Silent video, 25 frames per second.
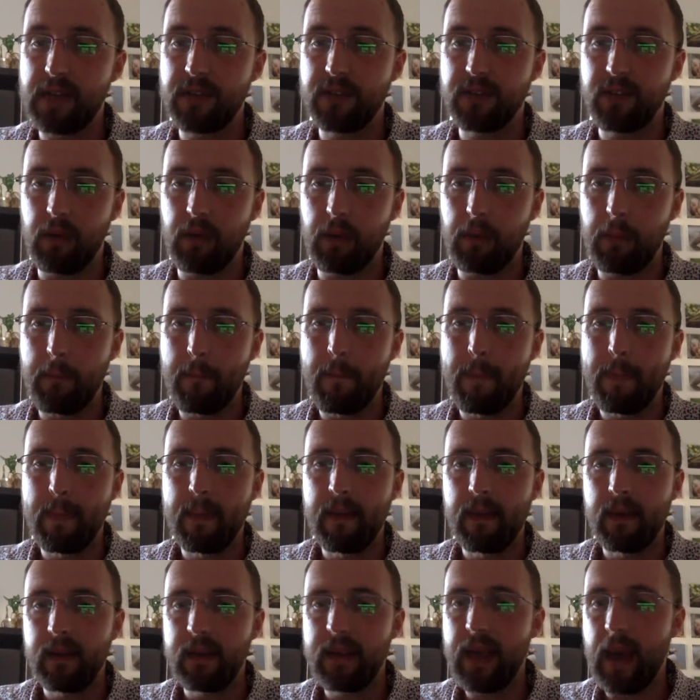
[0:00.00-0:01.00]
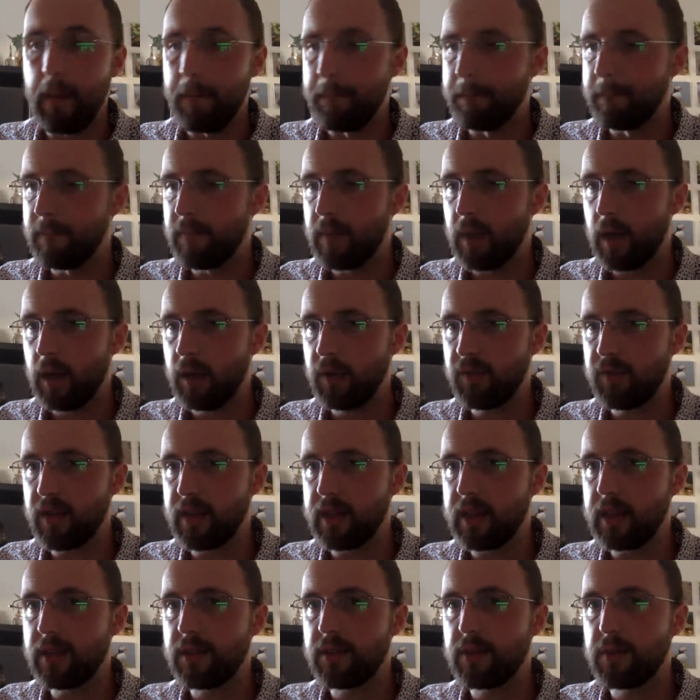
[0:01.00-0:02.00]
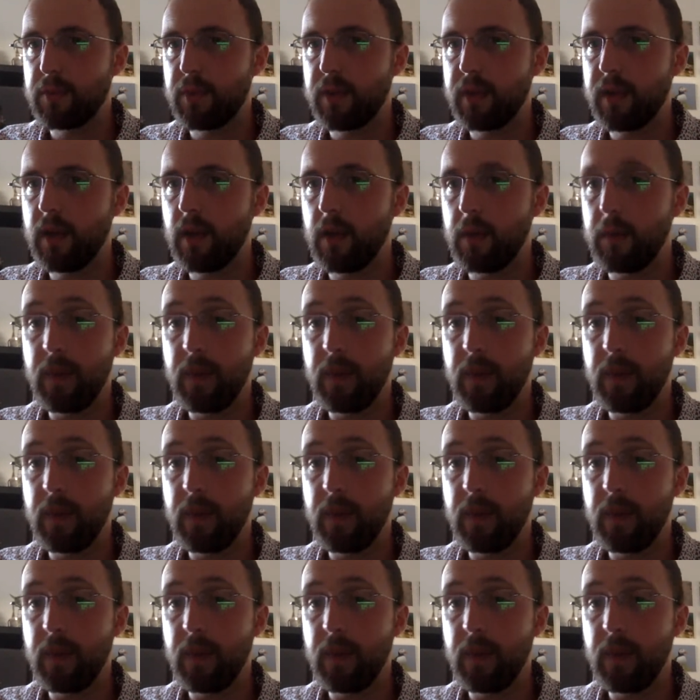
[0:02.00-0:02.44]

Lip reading: So yeah, hopefully that's pretty good.